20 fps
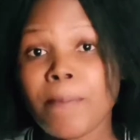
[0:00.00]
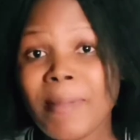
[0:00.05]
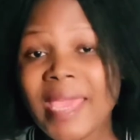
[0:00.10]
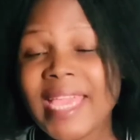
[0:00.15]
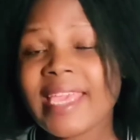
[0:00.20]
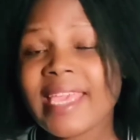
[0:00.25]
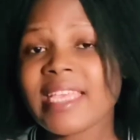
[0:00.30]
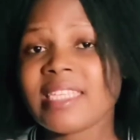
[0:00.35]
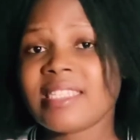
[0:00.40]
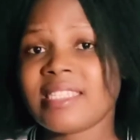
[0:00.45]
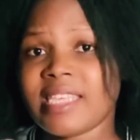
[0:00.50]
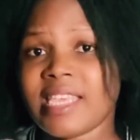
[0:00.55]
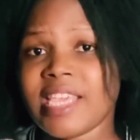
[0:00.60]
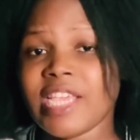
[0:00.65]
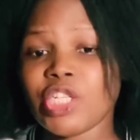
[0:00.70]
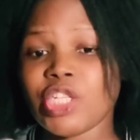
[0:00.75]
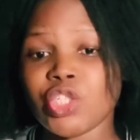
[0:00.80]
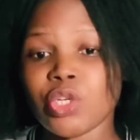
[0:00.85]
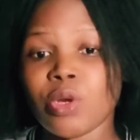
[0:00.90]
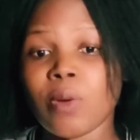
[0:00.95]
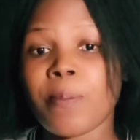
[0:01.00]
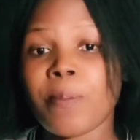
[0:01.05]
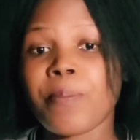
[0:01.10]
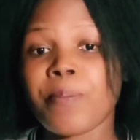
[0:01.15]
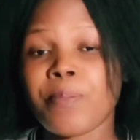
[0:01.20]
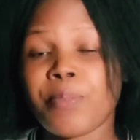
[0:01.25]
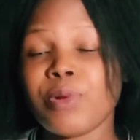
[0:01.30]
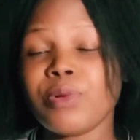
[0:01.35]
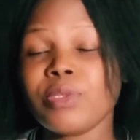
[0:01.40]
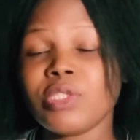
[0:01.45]
Make a schedule.
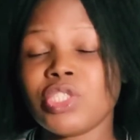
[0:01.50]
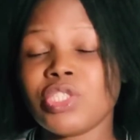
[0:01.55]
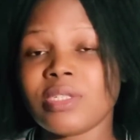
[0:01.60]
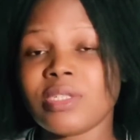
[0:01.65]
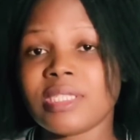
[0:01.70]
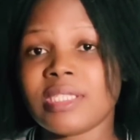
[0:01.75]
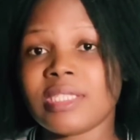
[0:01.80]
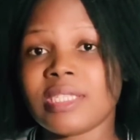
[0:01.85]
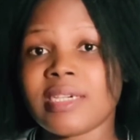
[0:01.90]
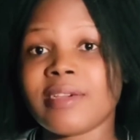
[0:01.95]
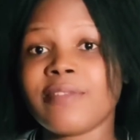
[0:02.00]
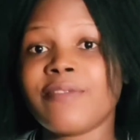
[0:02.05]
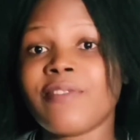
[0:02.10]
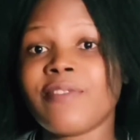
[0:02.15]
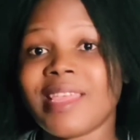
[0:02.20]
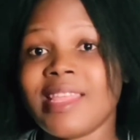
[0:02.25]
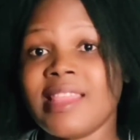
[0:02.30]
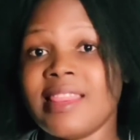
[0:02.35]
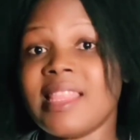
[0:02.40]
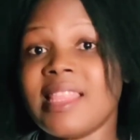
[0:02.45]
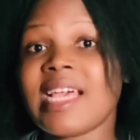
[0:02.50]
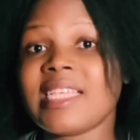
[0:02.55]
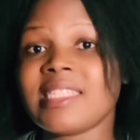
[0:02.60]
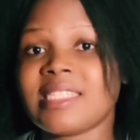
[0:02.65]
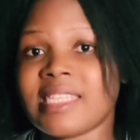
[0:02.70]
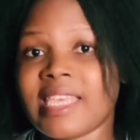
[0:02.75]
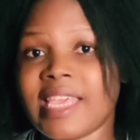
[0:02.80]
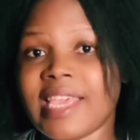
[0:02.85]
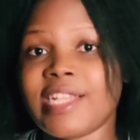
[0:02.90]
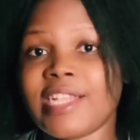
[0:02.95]
Put yourself in
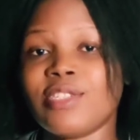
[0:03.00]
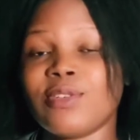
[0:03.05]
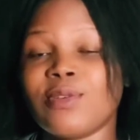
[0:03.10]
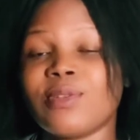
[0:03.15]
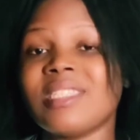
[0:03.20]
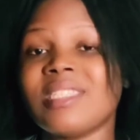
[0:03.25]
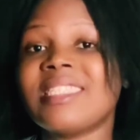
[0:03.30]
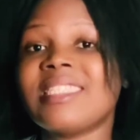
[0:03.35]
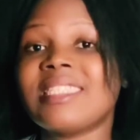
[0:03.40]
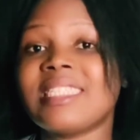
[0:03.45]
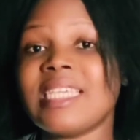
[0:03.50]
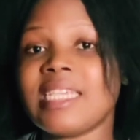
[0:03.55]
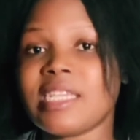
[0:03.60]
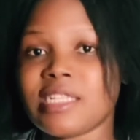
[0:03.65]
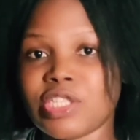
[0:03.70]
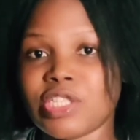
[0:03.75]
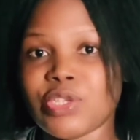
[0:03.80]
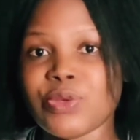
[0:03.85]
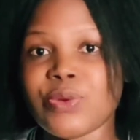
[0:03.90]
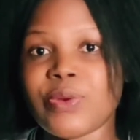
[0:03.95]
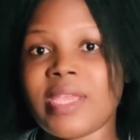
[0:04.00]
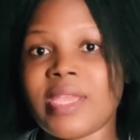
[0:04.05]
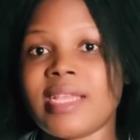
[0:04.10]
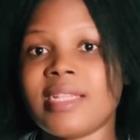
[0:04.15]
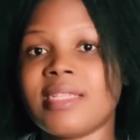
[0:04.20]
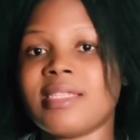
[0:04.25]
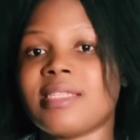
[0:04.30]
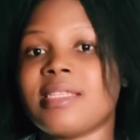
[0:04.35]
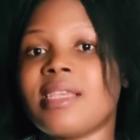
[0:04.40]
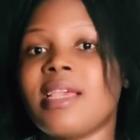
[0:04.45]
that schedule. Stick to
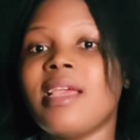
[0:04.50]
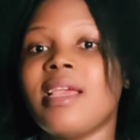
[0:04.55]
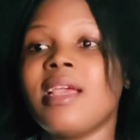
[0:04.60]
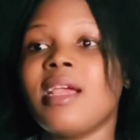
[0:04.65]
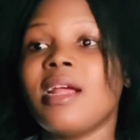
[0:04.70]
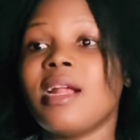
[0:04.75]
it.